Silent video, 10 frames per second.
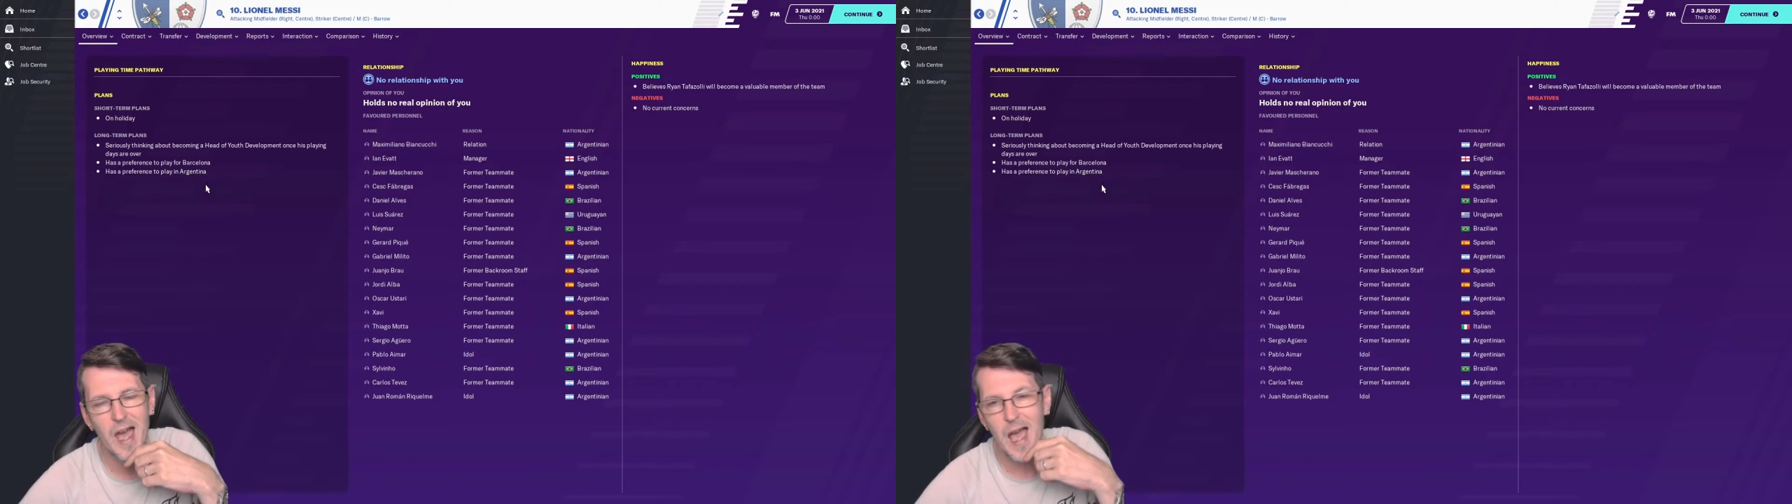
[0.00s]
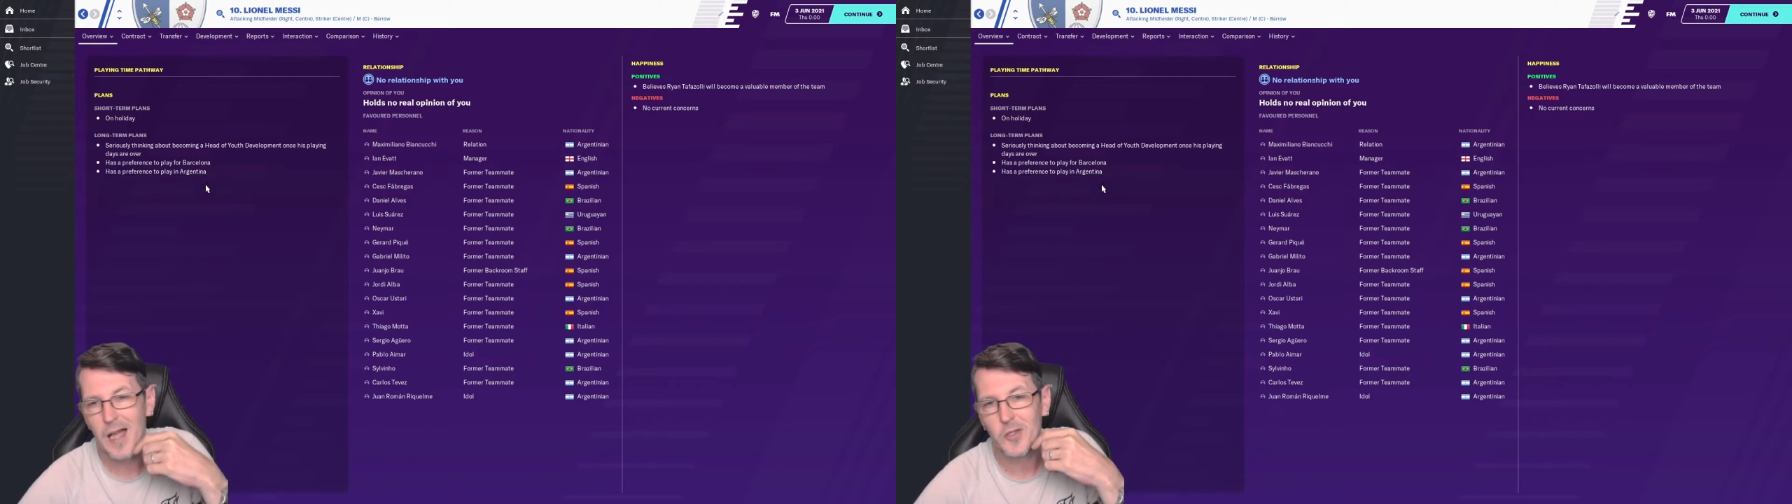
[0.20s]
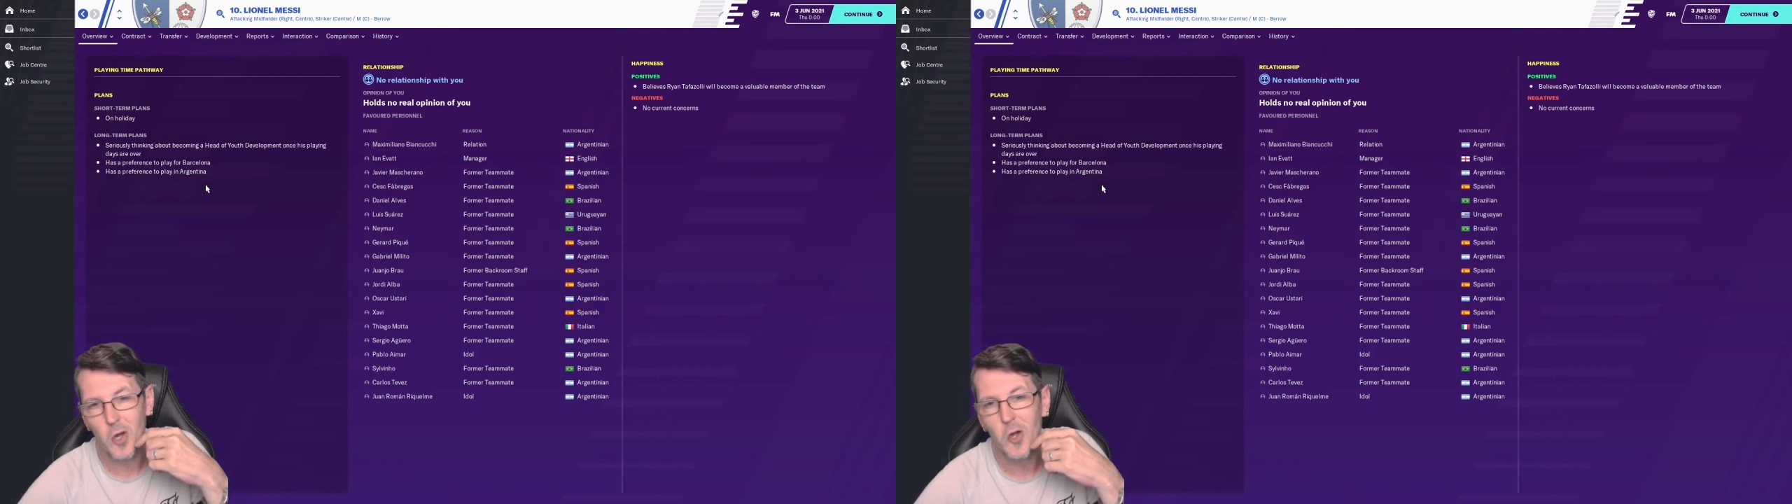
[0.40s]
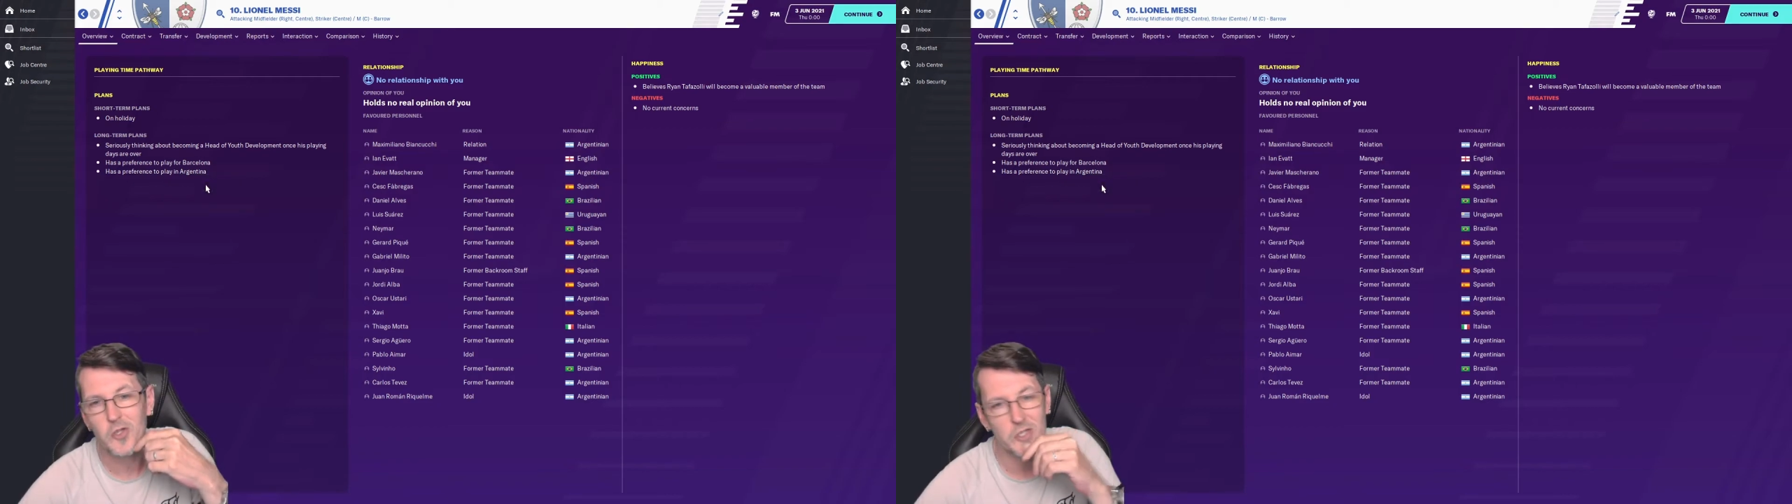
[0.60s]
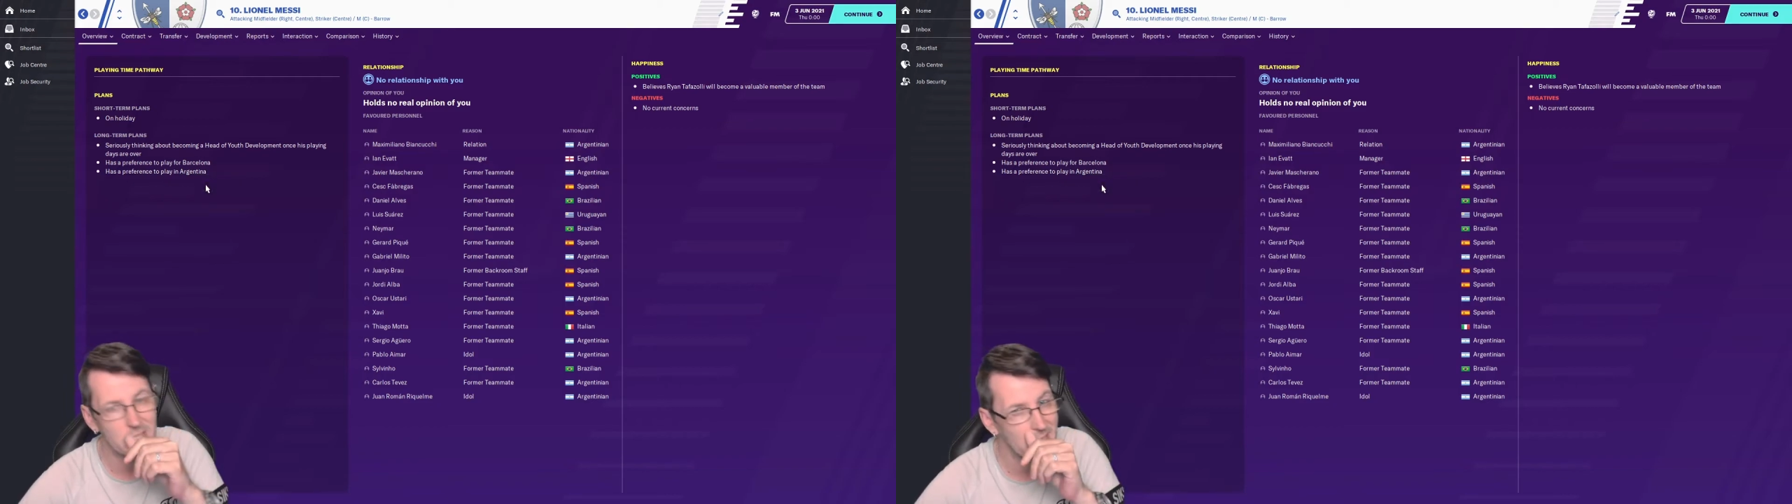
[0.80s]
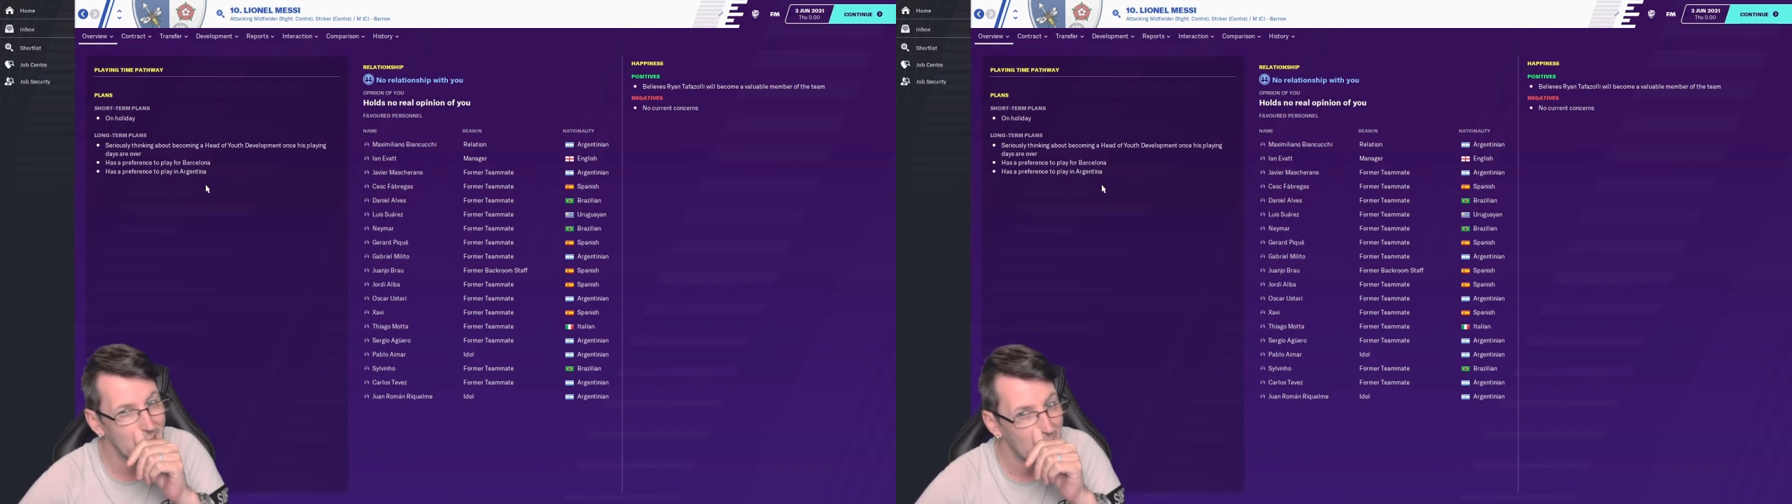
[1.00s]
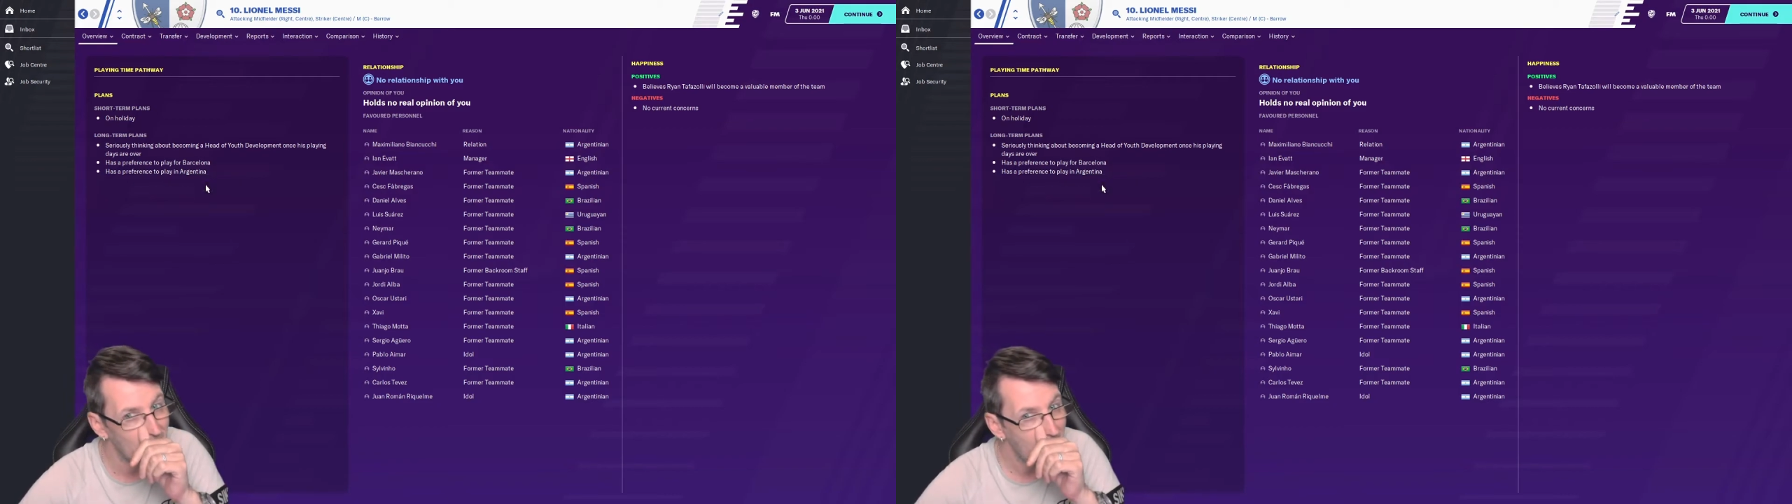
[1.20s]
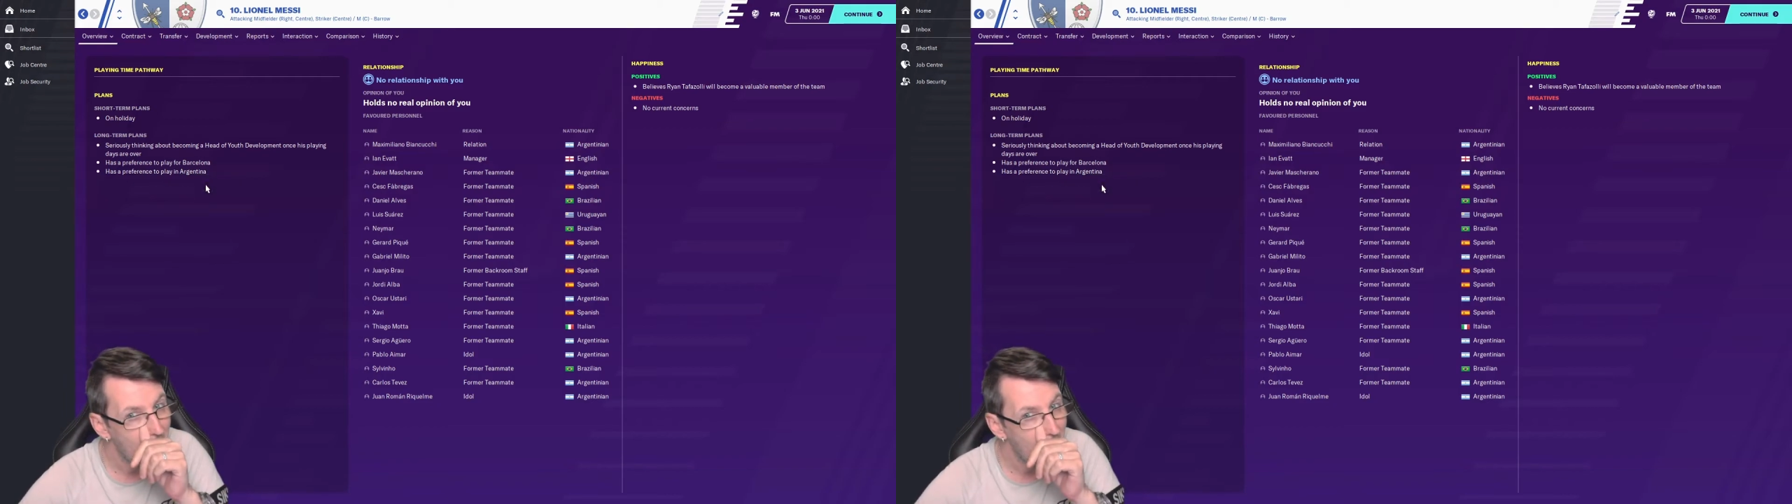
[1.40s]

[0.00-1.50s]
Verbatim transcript: and Argentina.